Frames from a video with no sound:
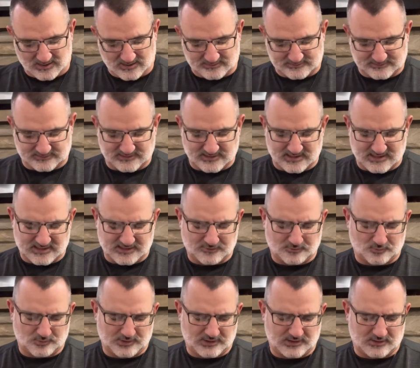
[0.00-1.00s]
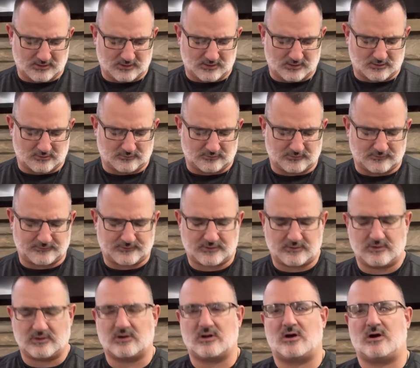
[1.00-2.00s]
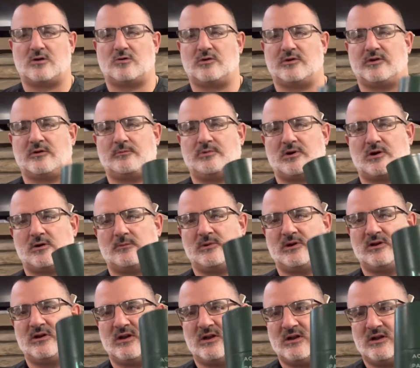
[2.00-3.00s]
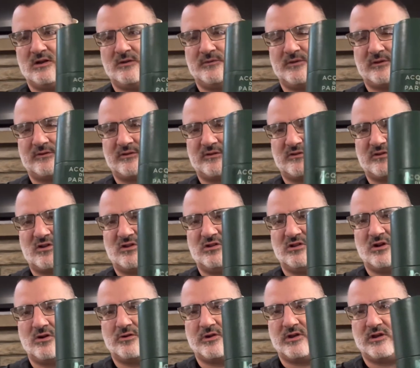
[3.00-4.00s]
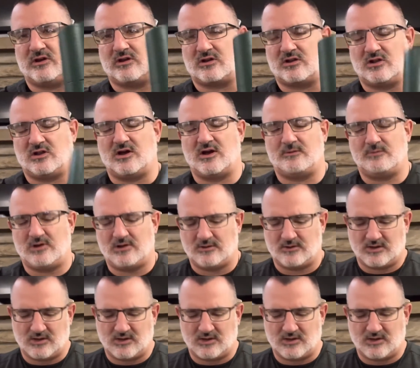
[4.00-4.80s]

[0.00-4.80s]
Today we are reviewing Acqua di Parma. This is Colonia Club.